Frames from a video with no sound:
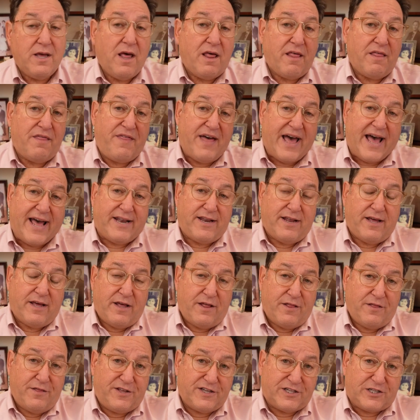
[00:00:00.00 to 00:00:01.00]
that
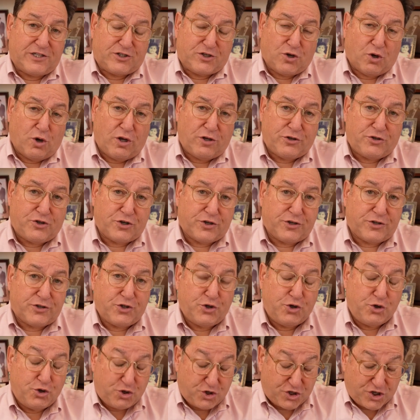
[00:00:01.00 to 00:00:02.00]
the soldiers
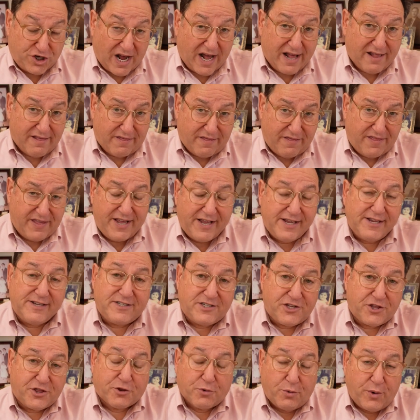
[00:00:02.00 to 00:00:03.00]
who shot these
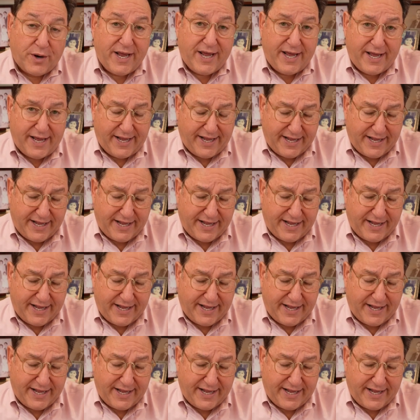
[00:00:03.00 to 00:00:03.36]
3